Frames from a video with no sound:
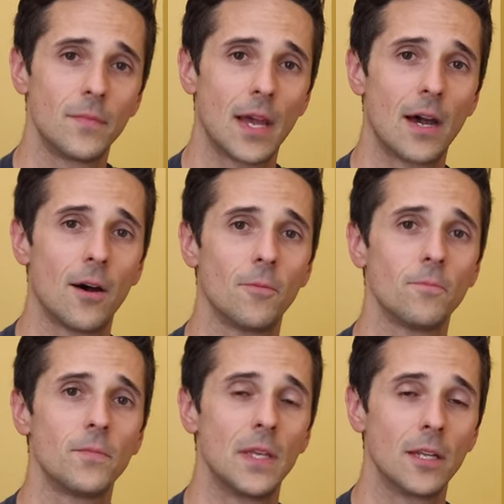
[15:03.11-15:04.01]
Now,
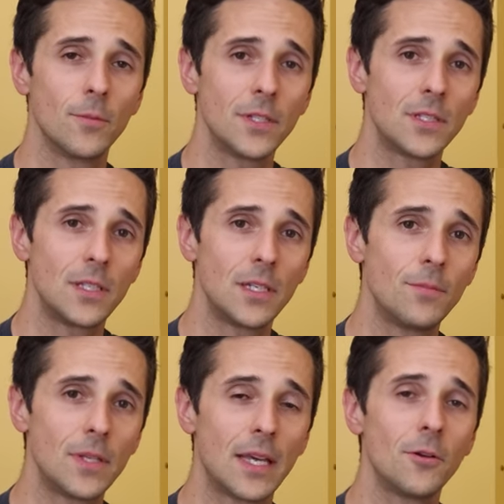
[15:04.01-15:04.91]
the
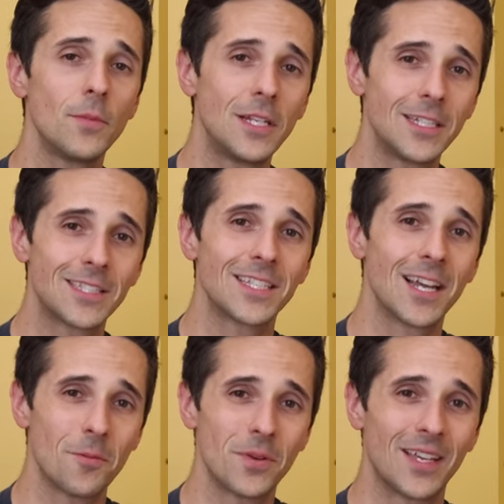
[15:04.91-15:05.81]
intermediate,
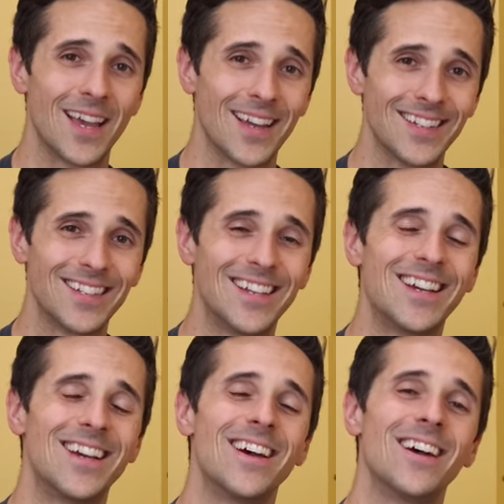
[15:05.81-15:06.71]
setup again
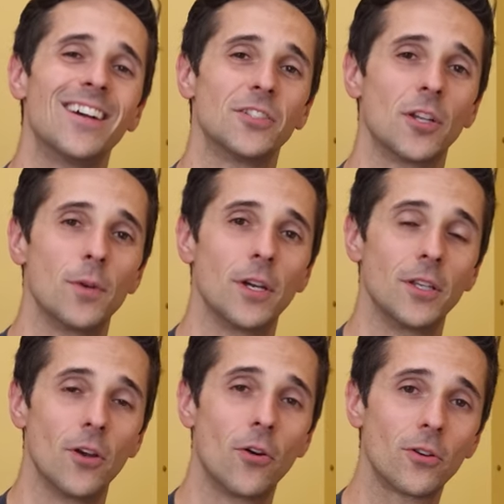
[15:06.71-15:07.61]
is going to be a
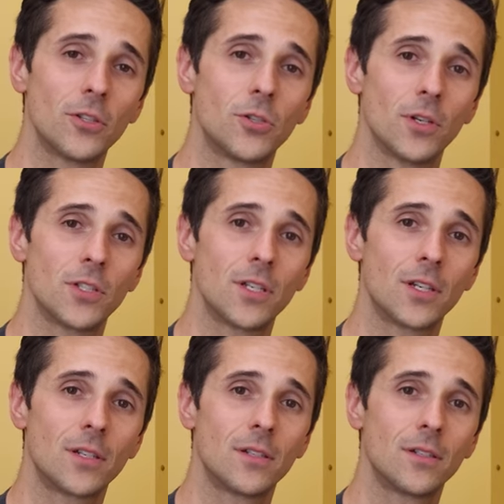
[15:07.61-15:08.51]
yoke or joystick,
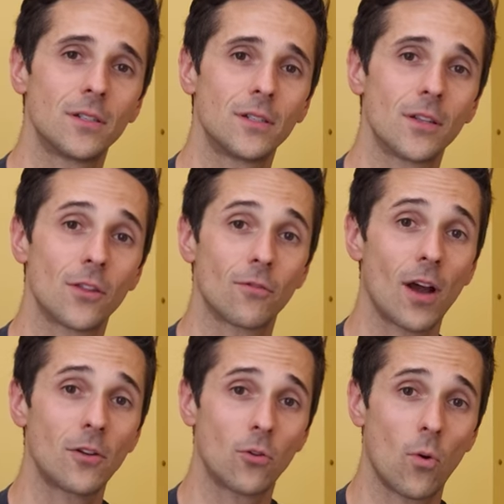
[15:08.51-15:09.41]

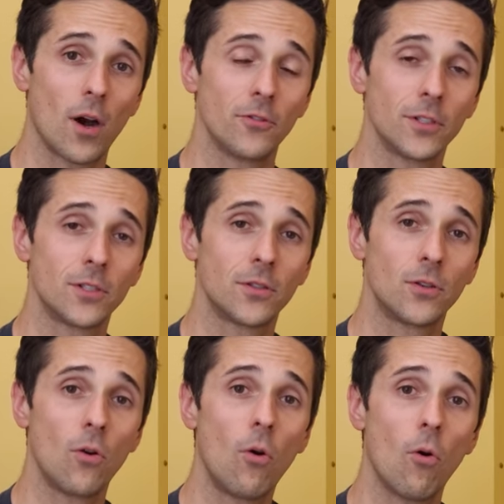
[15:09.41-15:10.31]
throttle quadrant,
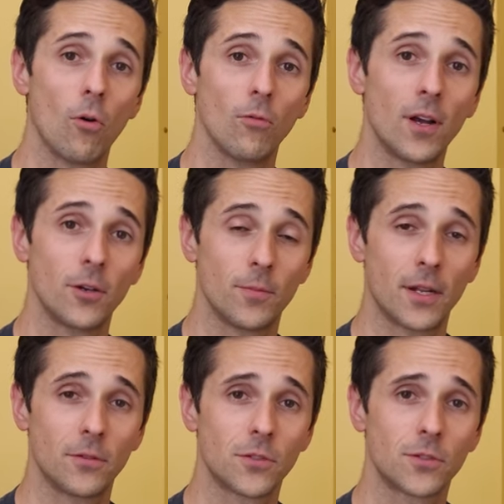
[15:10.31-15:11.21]
or rudder
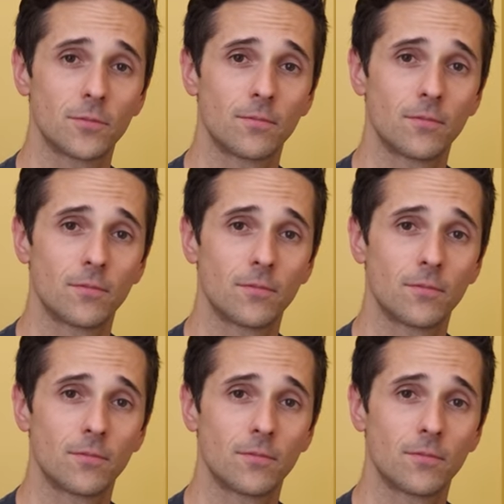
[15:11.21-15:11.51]
pedals.